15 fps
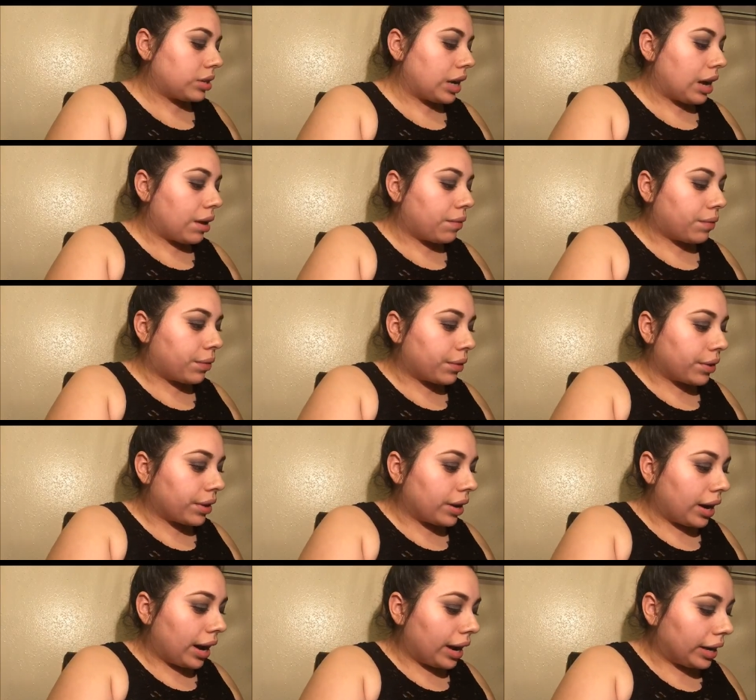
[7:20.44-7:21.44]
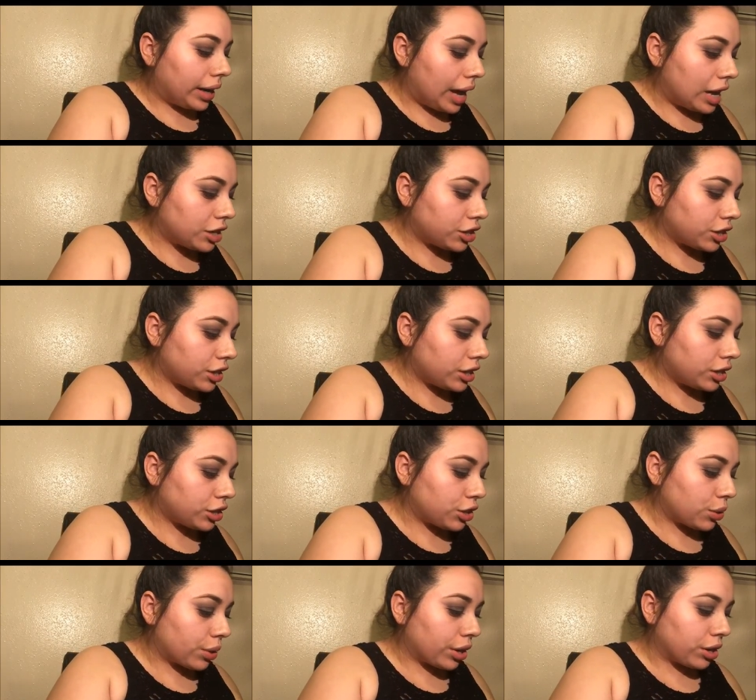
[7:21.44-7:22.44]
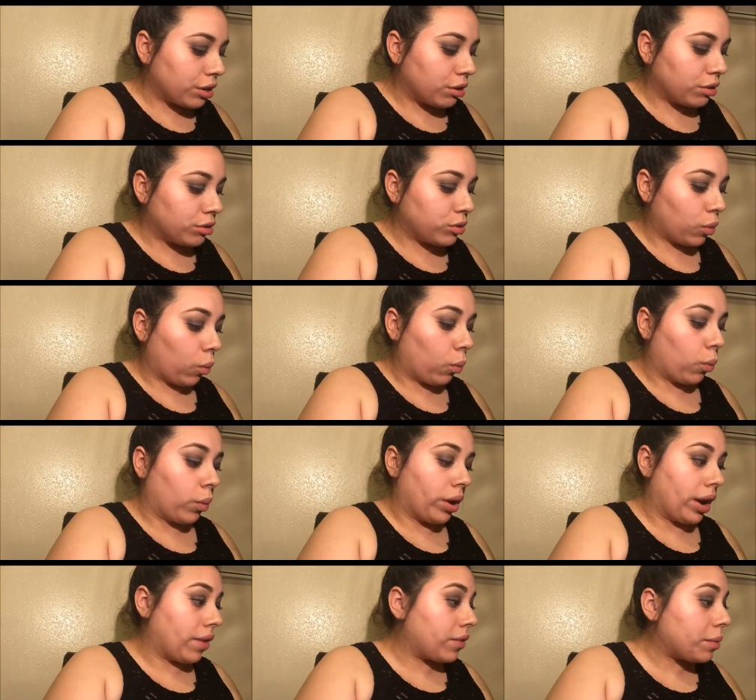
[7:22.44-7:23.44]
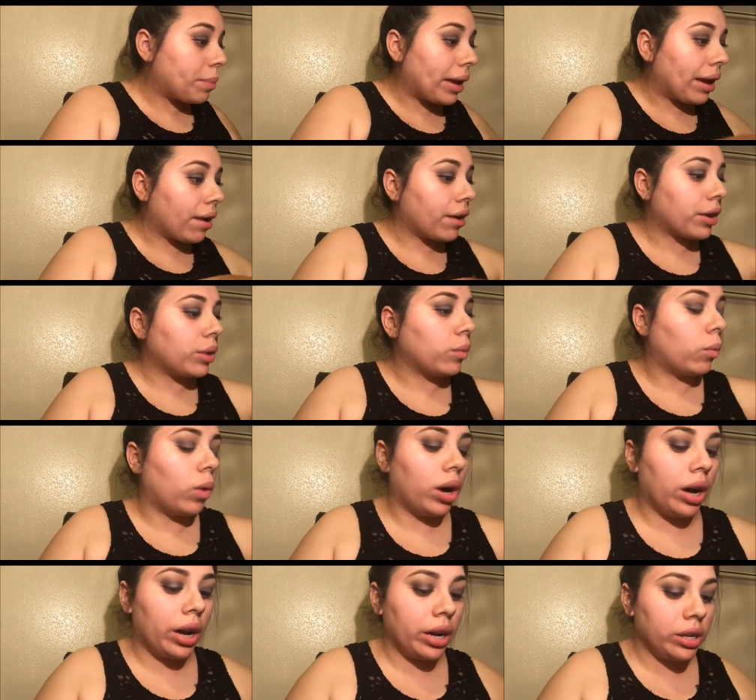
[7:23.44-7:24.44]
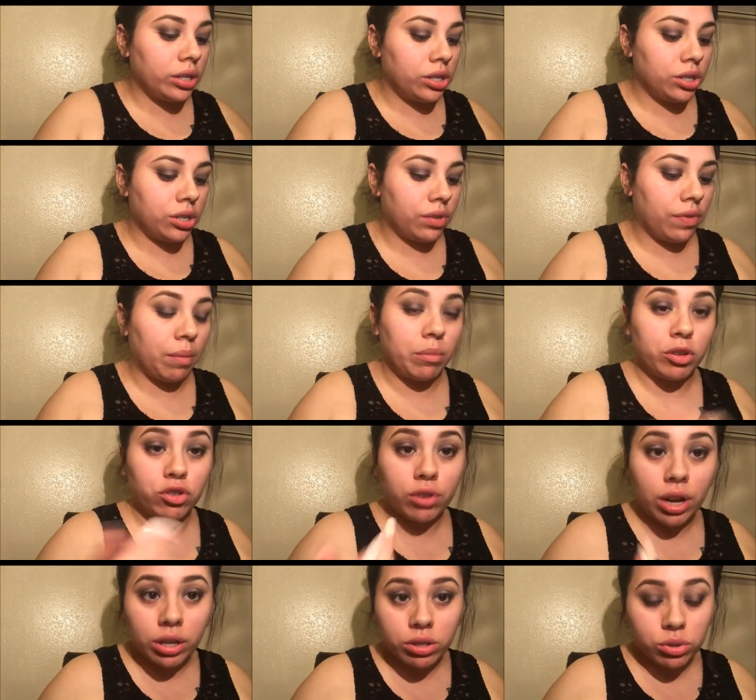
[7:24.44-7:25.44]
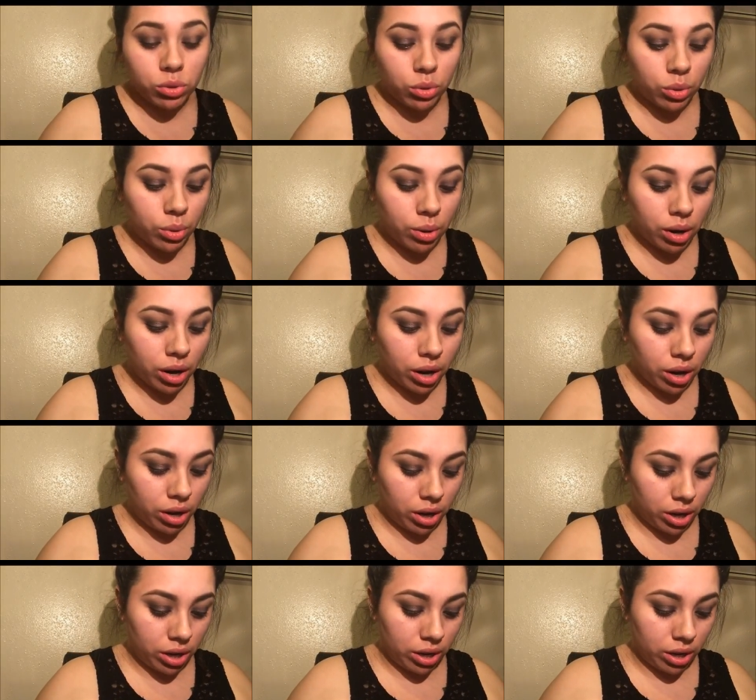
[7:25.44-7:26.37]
Now for eyelashes, you can use whatever pair you want from the drugstore.